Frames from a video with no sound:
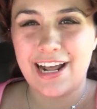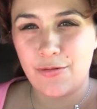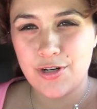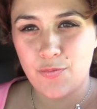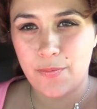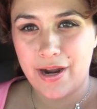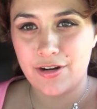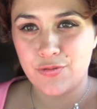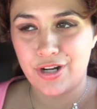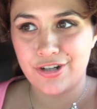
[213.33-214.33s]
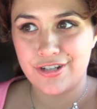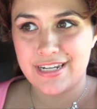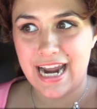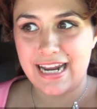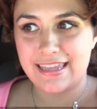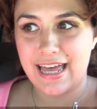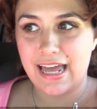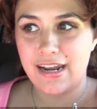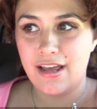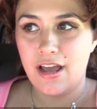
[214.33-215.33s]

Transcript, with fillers: and I wish more parents would understand that.